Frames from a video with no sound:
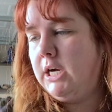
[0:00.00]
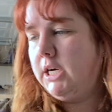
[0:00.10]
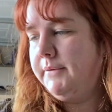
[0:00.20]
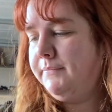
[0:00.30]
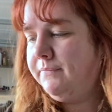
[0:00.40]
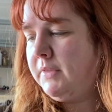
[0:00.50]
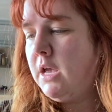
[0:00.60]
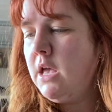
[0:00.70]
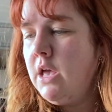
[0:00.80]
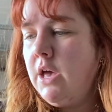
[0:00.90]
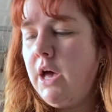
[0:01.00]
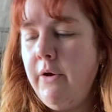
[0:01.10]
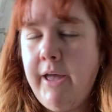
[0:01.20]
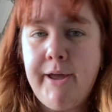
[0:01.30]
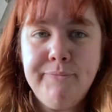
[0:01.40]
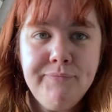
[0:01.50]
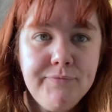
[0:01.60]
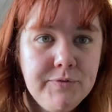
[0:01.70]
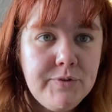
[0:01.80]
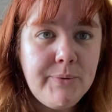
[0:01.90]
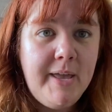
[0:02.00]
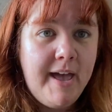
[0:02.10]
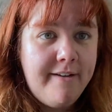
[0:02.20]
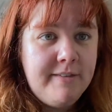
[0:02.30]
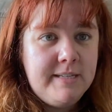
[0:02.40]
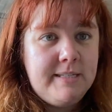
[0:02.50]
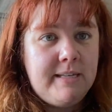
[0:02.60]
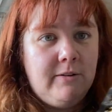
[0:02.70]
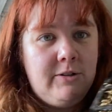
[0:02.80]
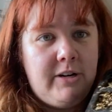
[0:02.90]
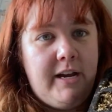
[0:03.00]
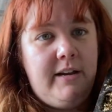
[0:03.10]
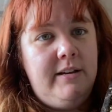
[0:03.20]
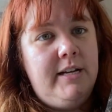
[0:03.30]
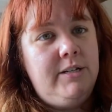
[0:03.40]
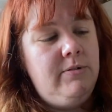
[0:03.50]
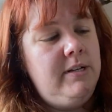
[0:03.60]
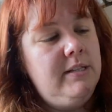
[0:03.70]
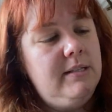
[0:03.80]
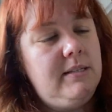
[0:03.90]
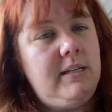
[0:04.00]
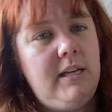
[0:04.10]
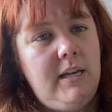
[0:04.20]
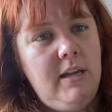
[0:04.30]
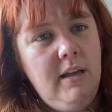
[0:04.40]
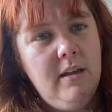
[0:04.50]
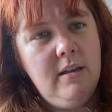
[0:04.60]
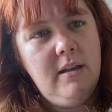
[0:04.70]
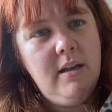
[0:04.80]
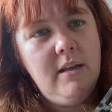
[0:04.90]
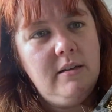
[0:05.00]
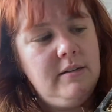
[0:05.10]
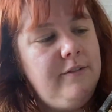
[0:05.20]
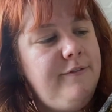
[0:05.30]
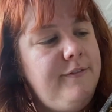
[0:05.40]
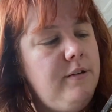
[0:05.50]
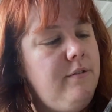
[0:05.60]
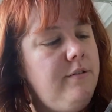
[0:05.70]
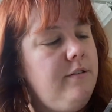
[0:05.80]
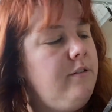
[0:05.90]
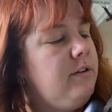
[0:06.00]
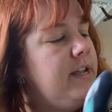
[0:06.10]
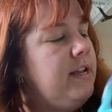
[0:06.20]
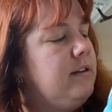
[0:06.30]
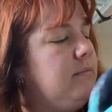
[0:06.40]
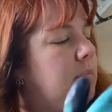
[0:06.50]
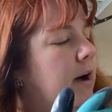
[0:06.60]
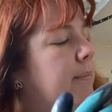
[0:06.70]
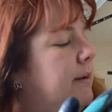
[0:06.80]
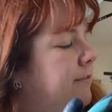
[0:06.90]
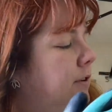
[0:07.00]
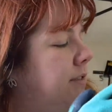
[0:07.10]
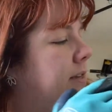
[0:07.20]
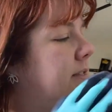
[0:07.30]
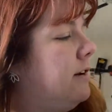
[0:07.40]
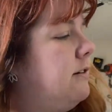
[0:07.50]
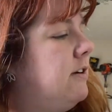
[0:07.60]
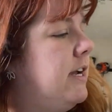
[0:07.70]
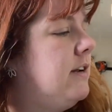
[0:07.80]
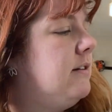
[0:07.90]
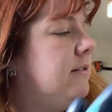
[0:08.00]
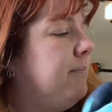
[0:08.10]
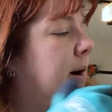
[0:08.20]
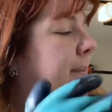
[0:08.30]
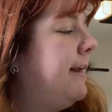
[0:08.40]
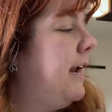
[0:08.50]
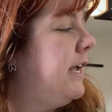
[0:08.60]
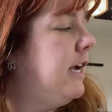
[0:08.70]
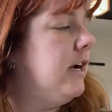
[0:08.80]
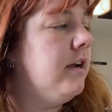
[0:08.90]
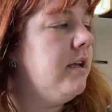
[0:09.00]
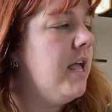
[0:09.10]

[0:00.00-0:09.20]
are. Okay, so we have this cell tray, and as you can see, there's a few things that are green that popping out of here.